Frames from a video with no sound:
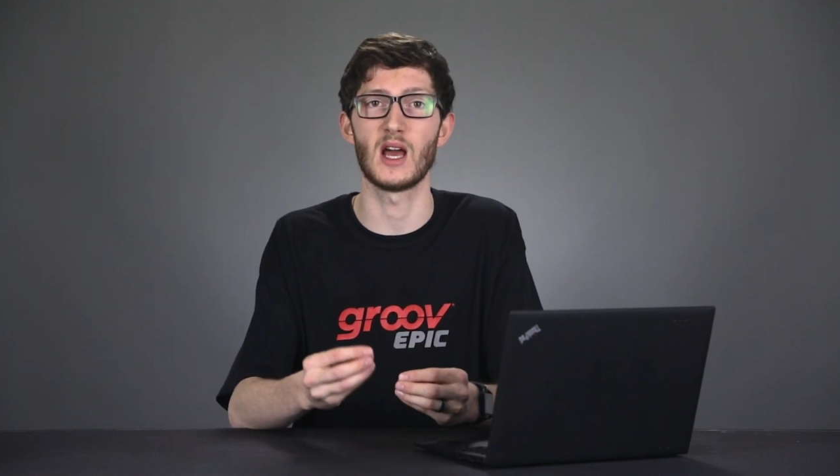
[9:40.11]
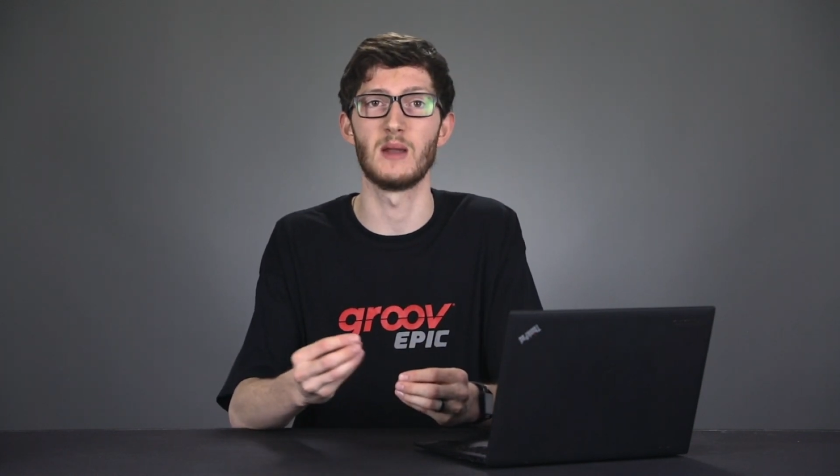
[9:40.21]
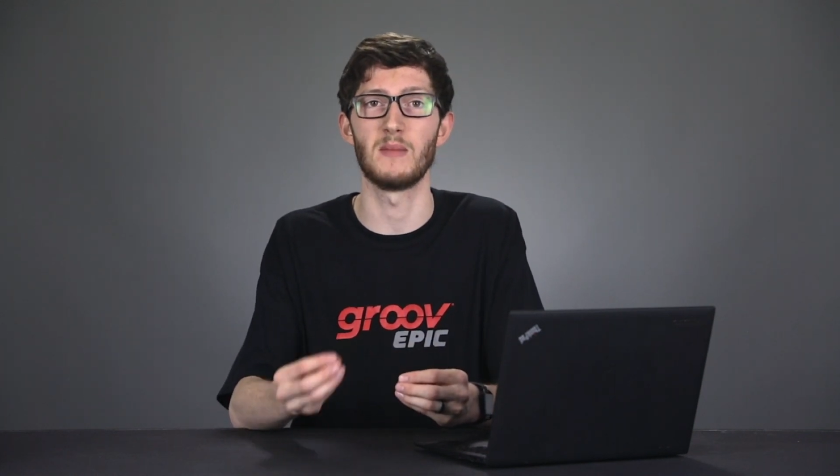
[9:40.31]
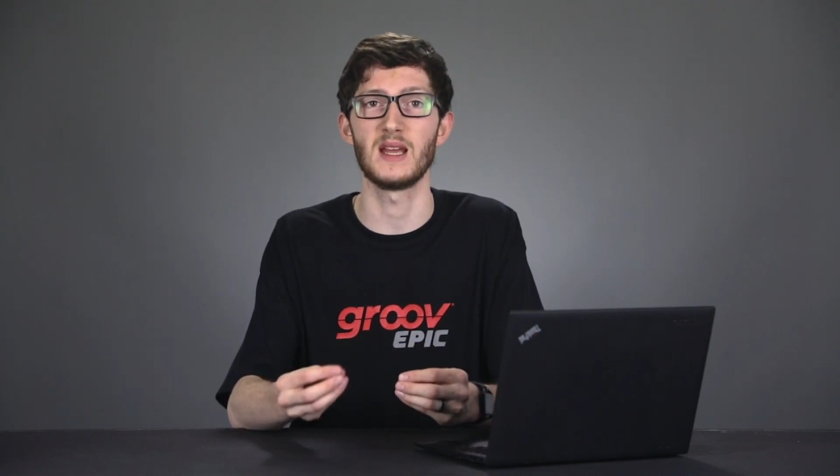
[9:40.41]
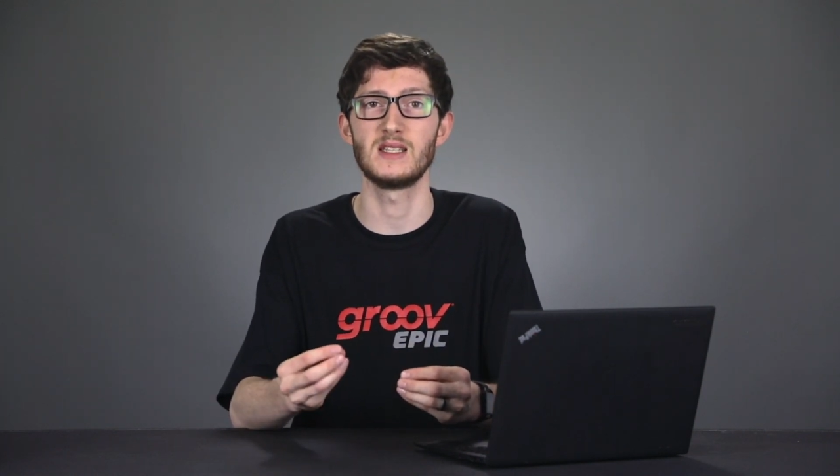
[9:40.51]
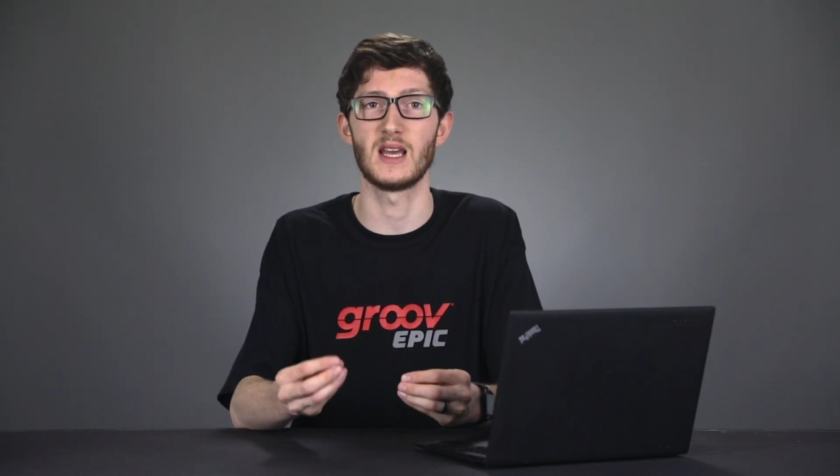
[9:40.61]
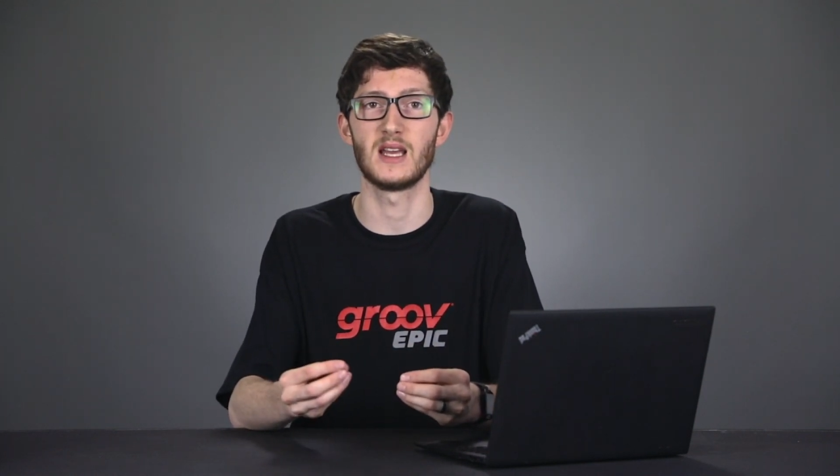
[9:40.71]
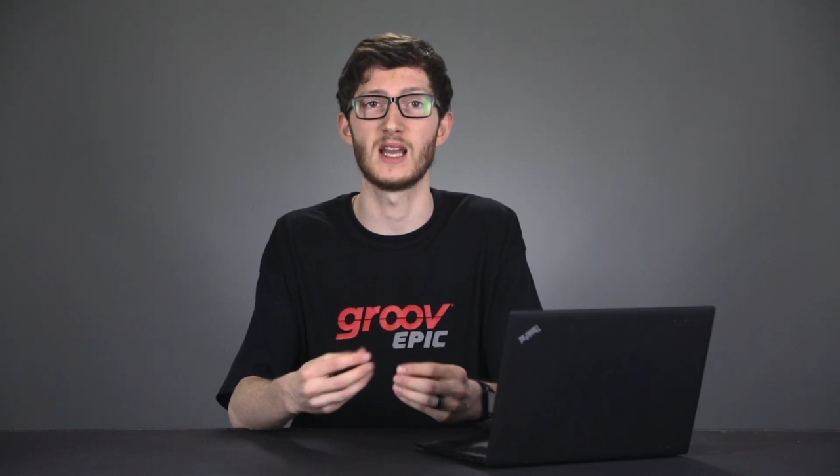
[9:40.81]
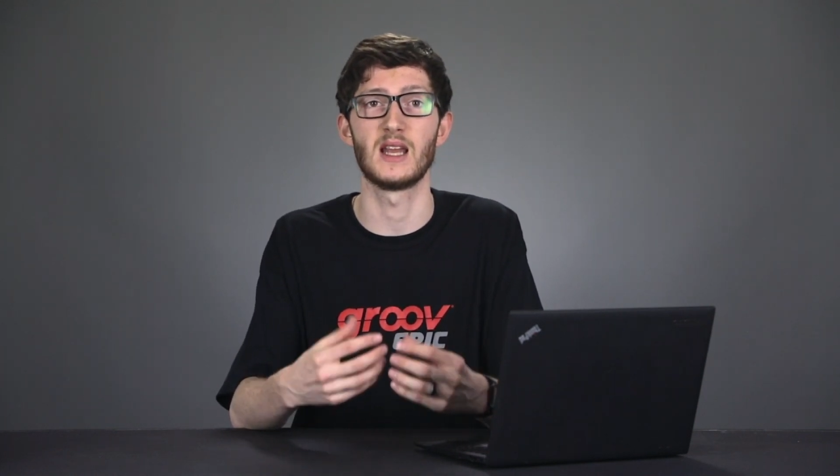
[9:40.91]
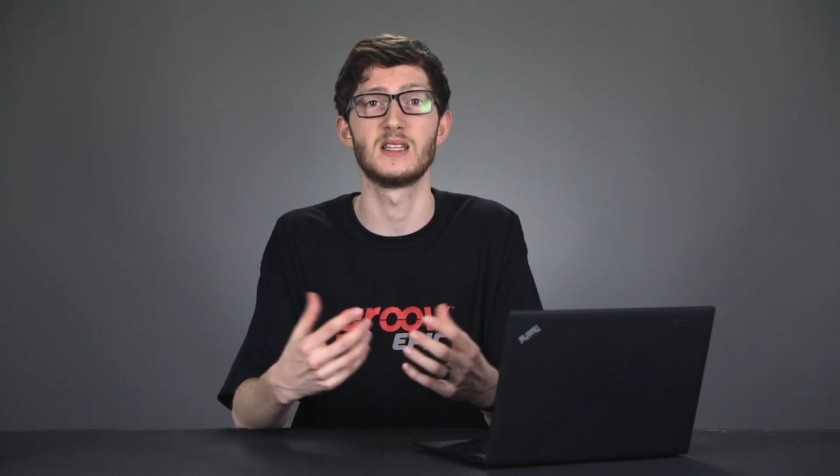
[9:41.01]
and
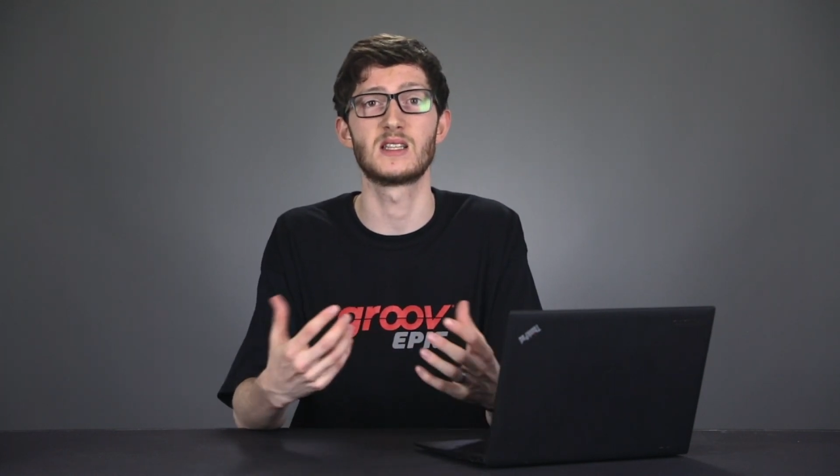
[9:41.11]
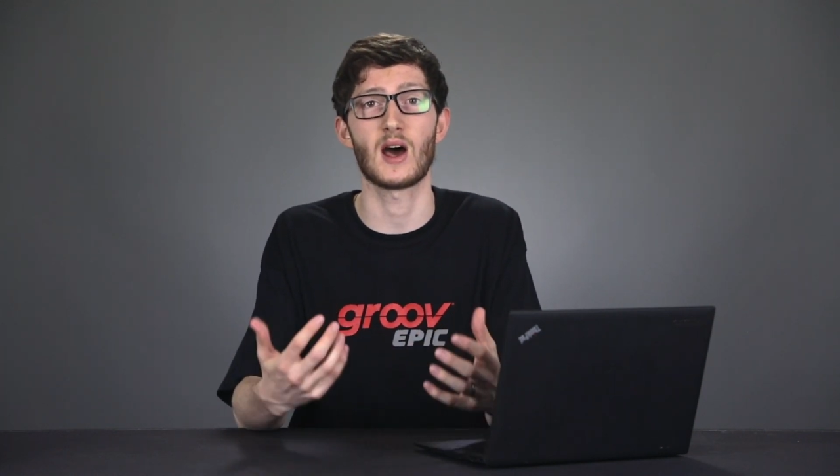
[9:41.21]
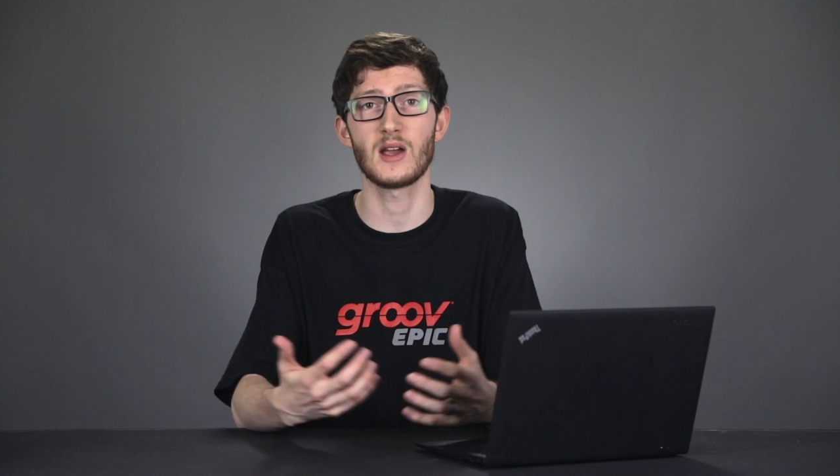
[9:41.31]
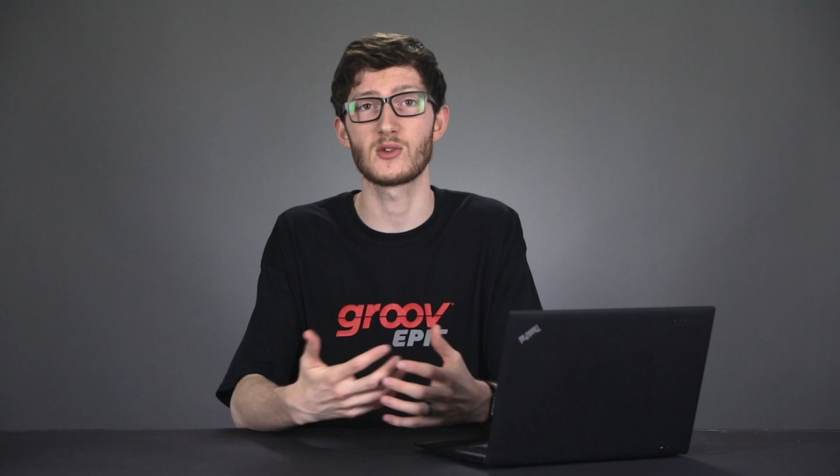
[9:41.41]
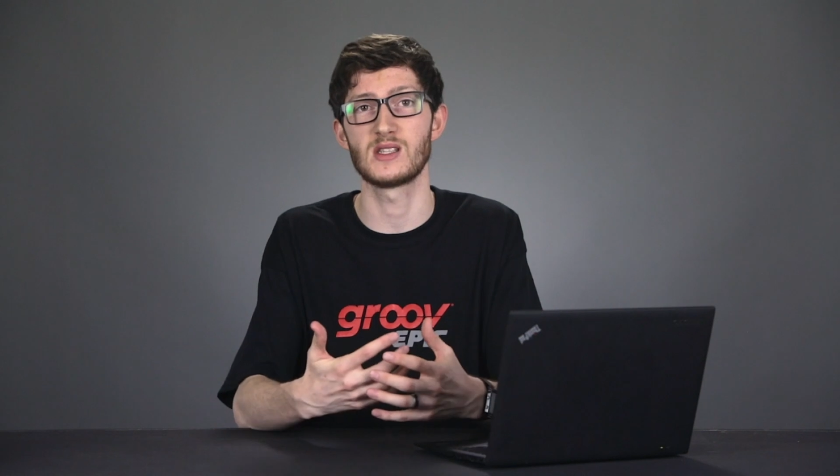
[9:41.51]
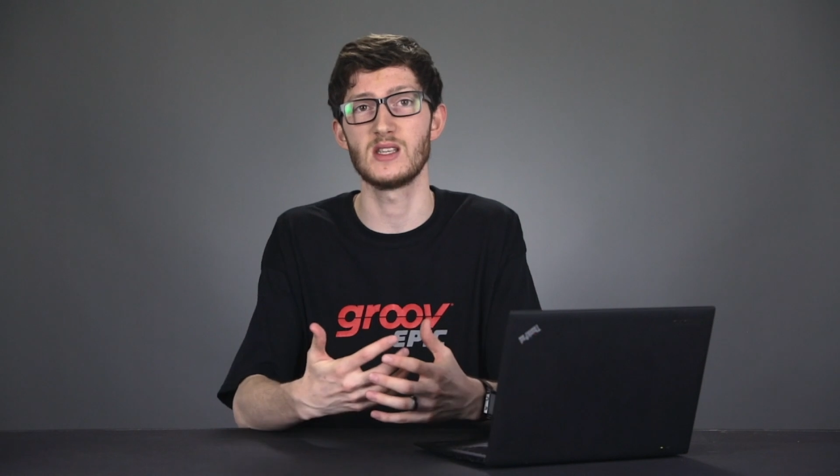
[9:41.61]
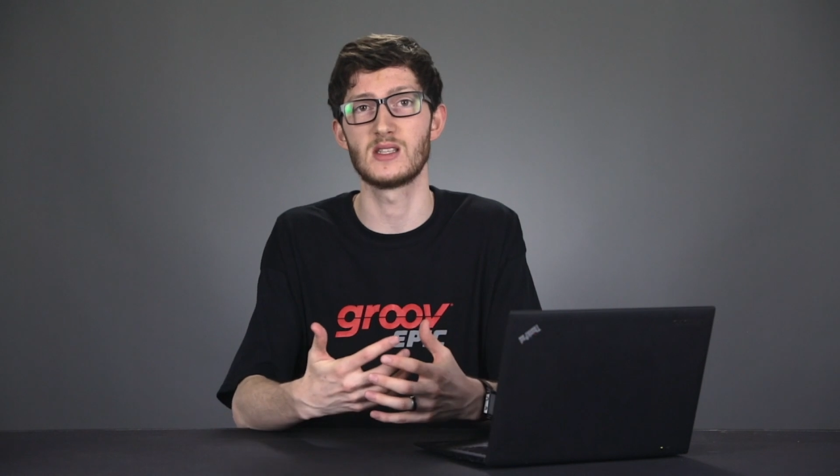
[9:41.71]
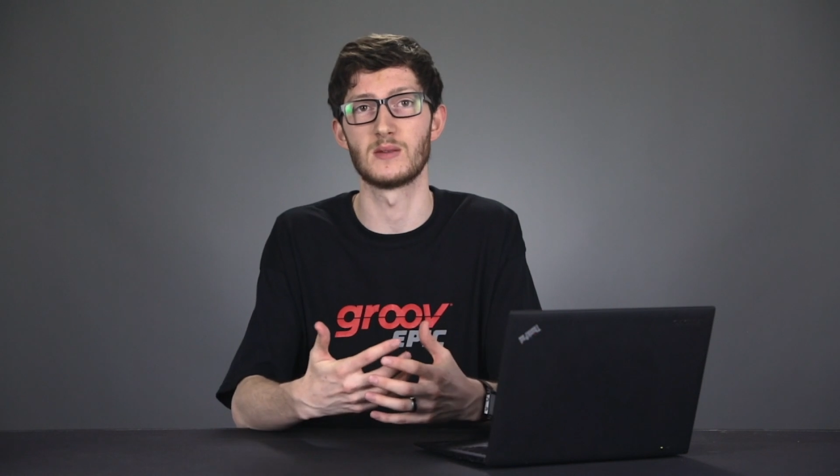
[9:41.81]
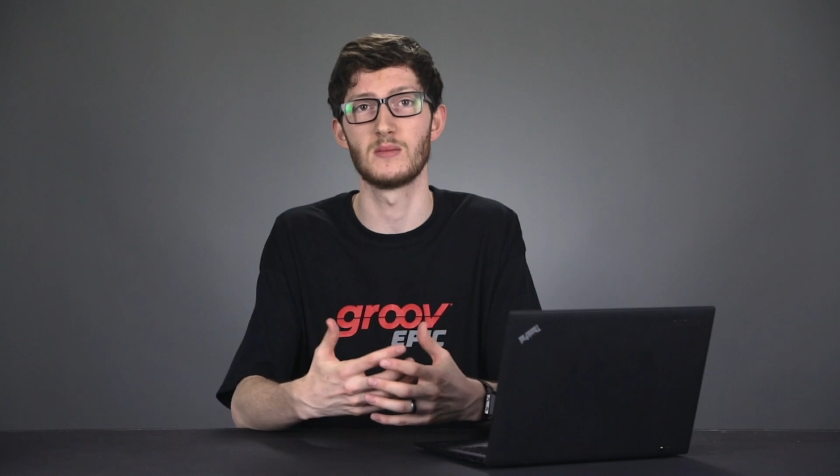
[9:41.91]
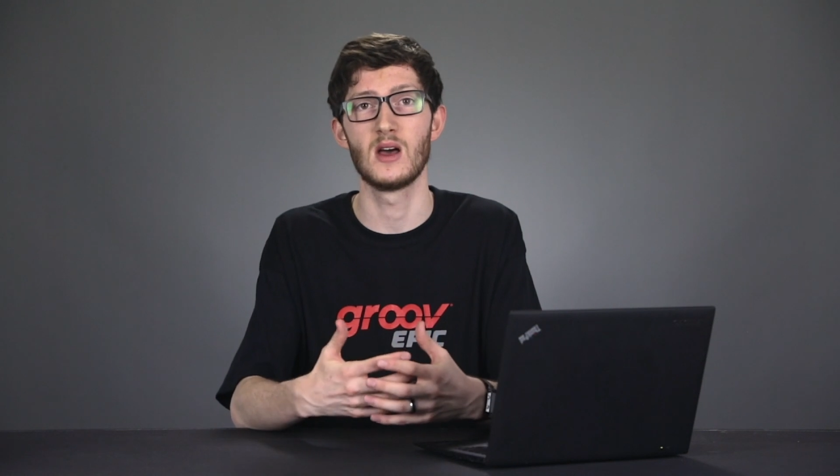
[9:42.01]
maintain an entire
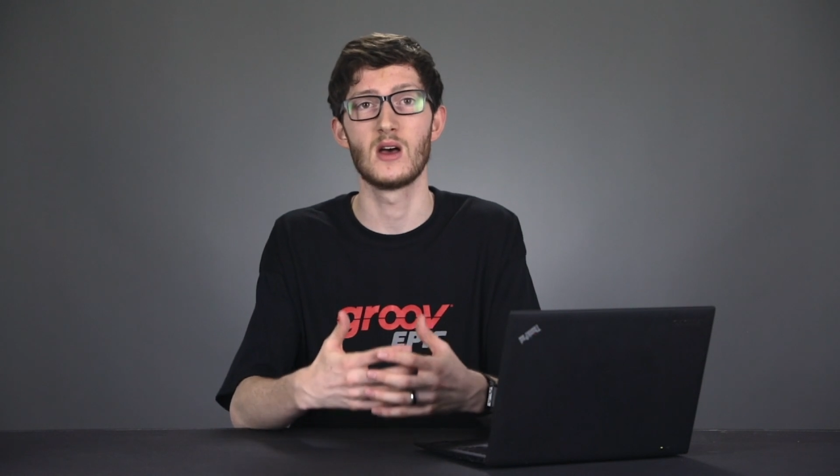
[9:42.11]
system